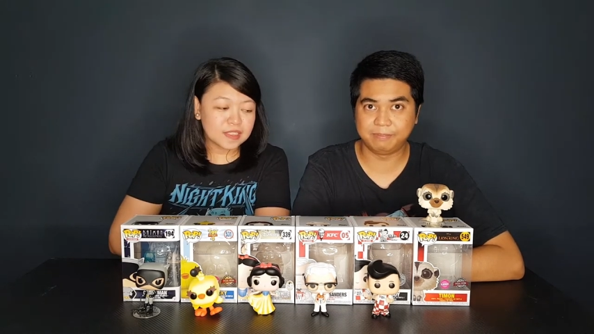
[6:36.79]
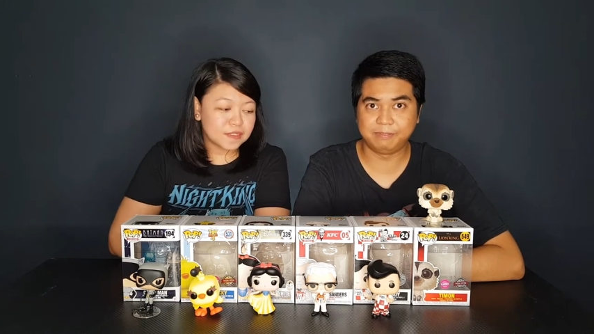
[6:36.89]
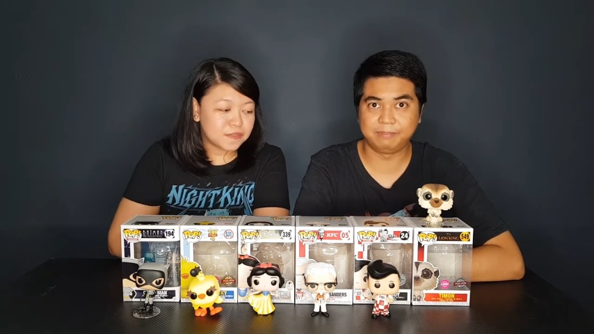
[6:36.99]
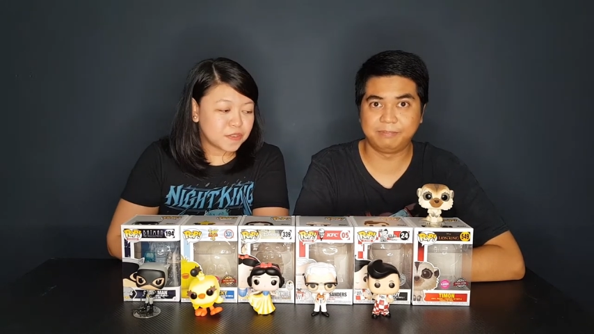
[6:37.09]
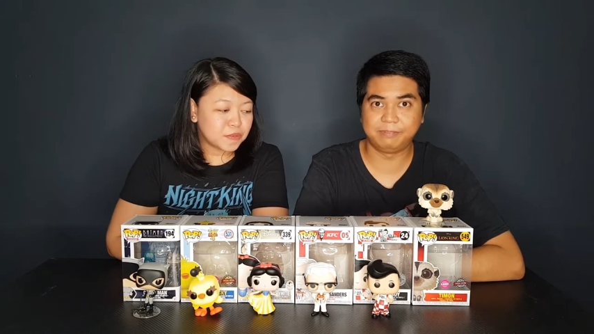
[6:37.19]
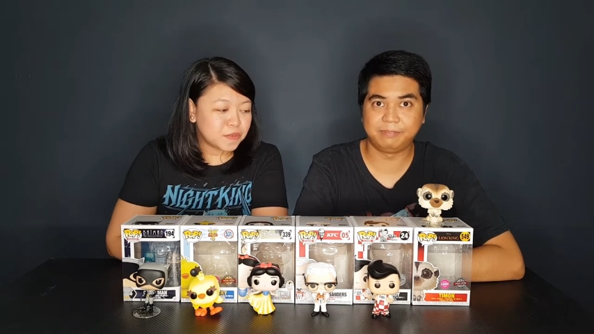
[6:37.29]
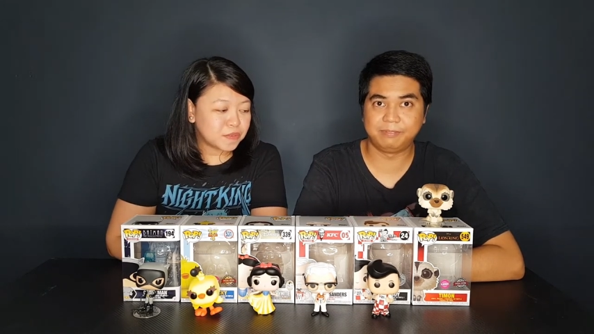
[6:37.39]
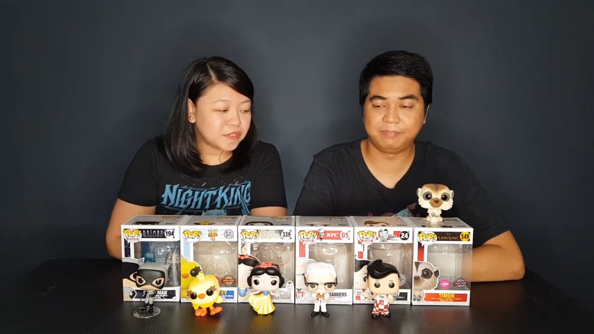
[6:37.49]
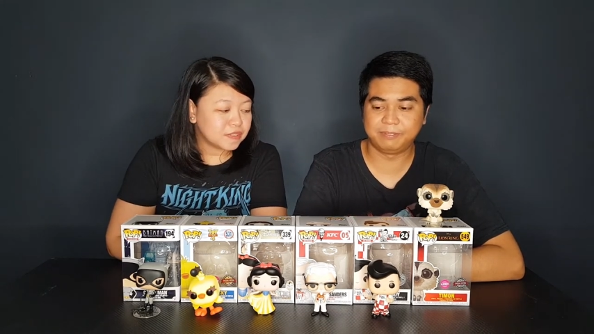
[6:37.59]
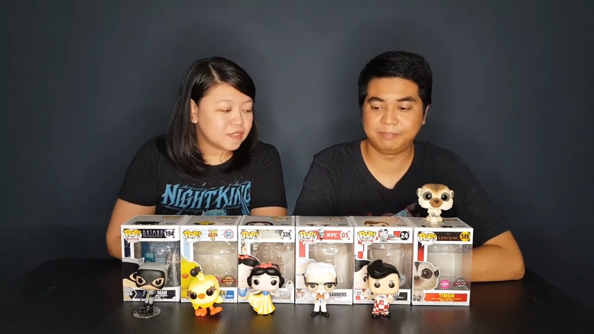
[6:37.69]
Speaker 1: if
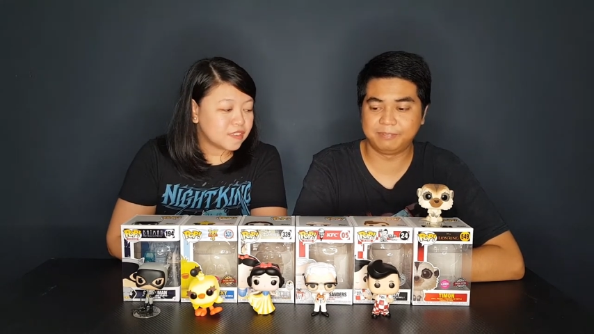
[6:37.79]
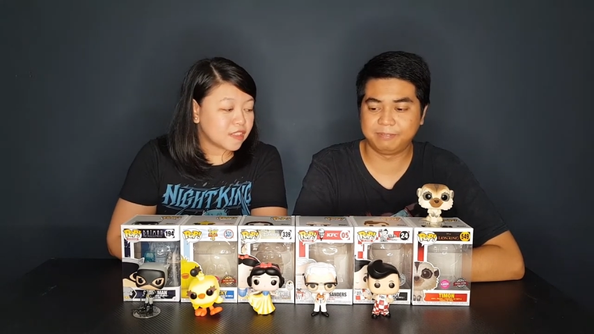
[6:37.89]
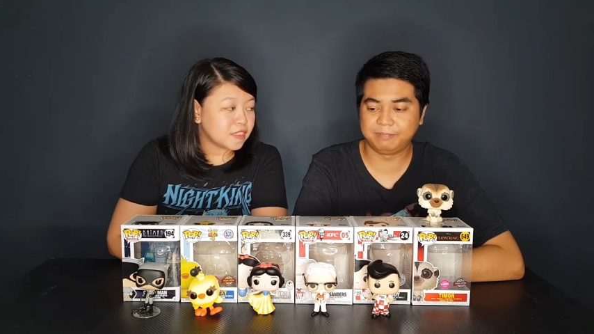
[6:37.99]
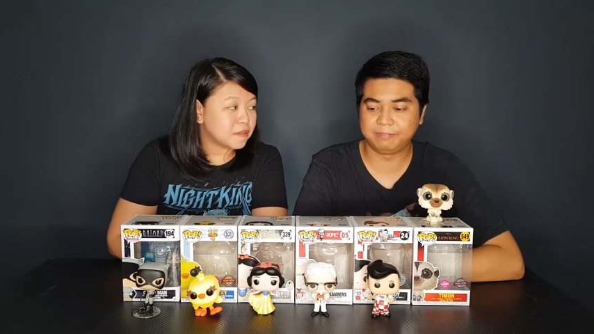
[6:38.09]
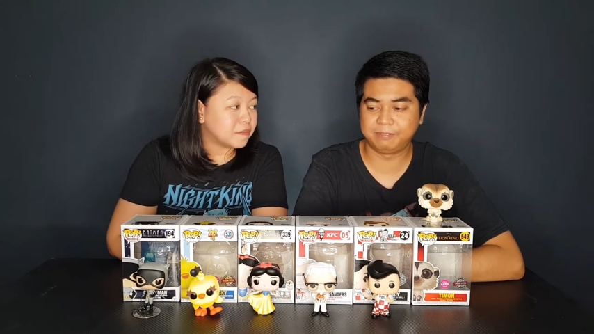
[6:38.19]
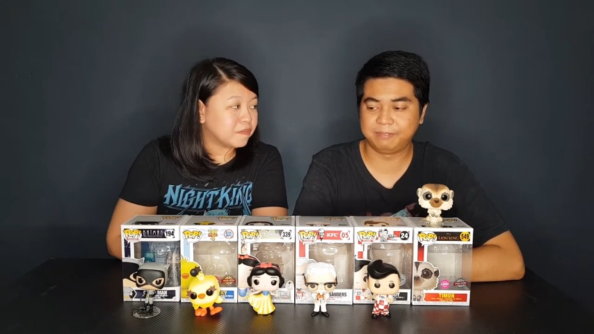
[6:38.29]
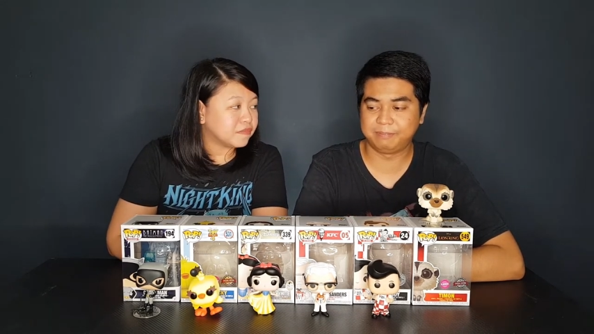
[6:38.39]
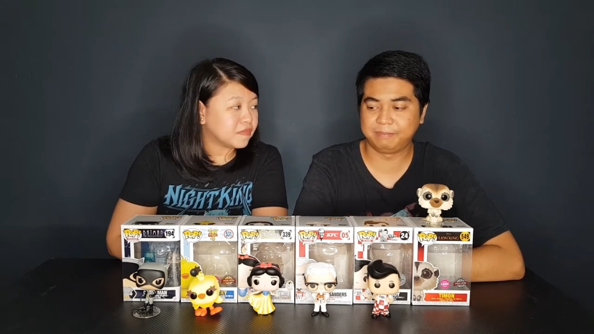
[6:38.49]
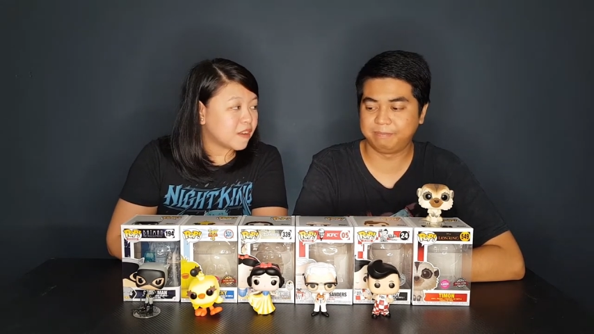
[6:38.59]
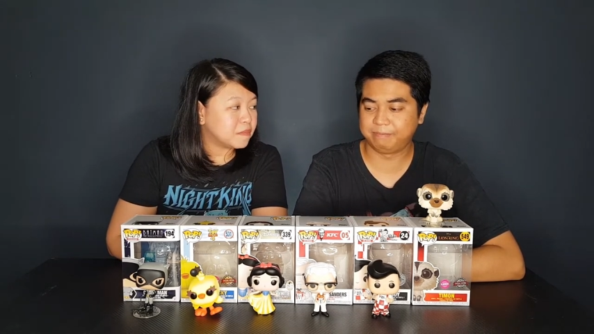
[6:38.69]
you got the
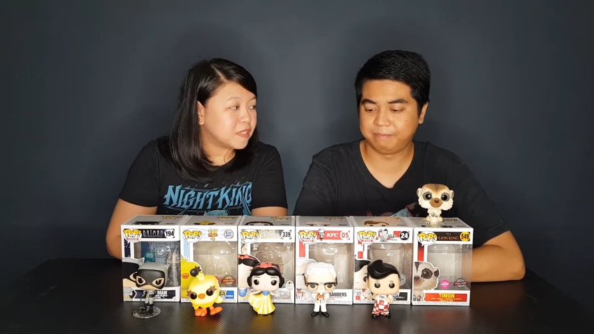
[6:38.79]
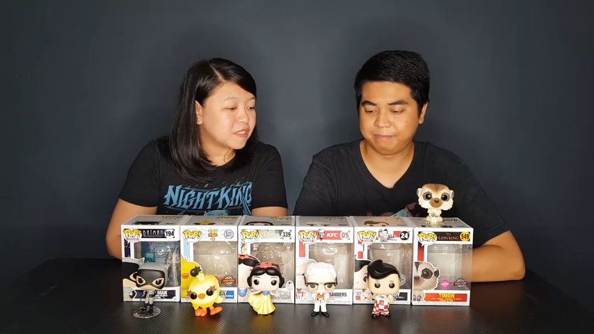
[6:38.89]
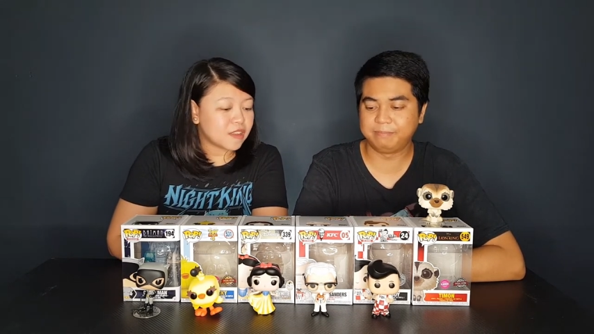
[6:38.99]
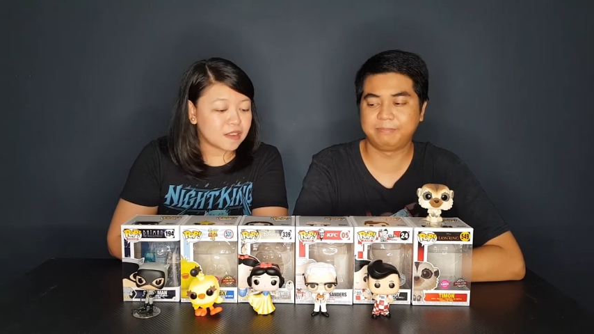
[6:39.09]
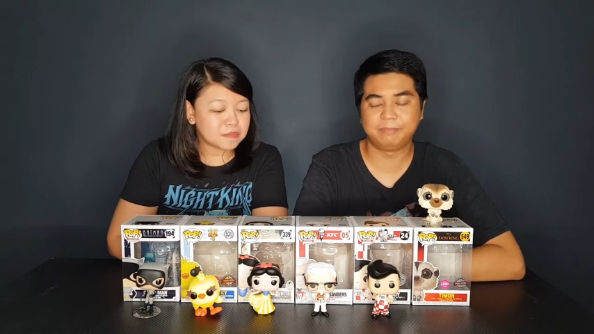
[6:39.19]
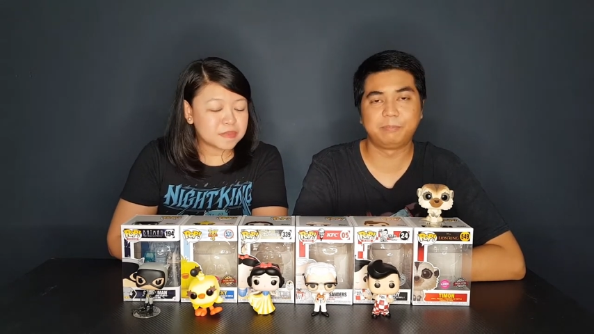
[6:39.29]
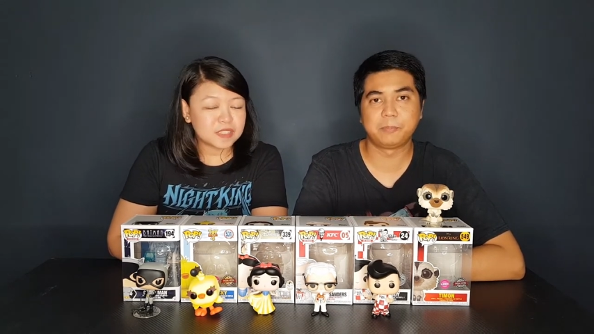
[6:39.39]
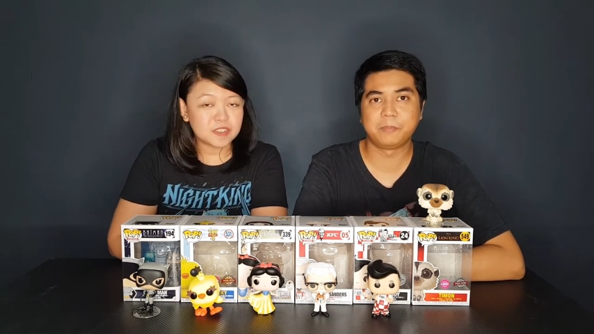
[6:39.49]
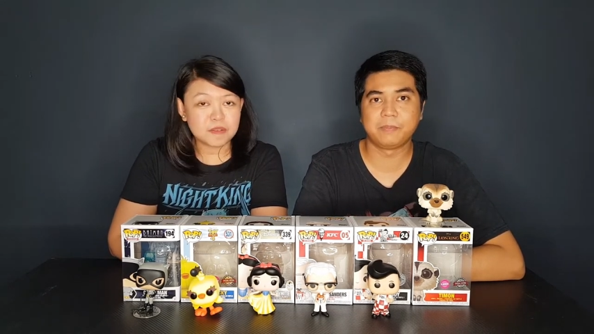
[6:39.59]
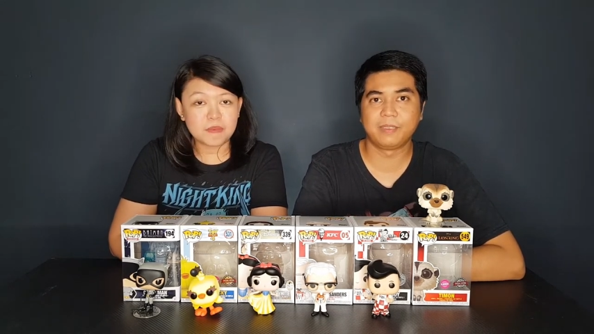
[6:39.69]
Hobbiestock
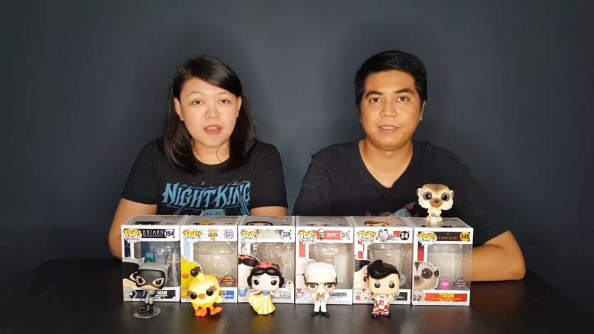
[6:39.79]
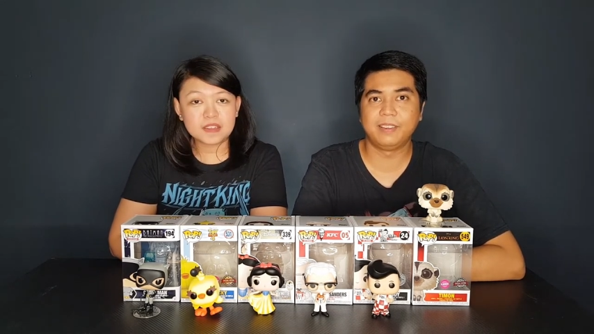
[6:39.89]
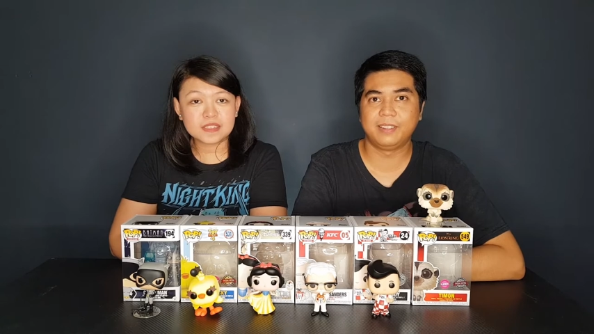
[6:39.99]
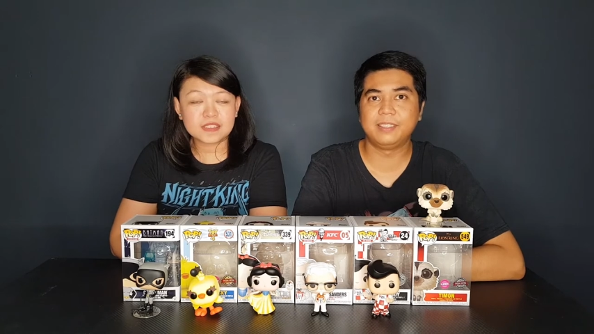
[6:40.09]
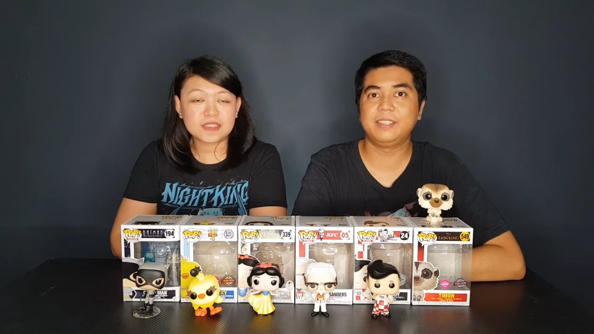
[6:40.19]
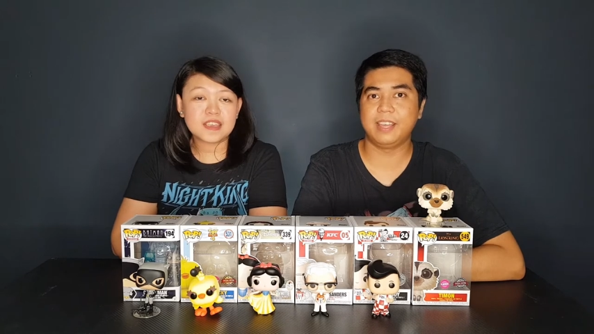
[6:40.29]
mystery box.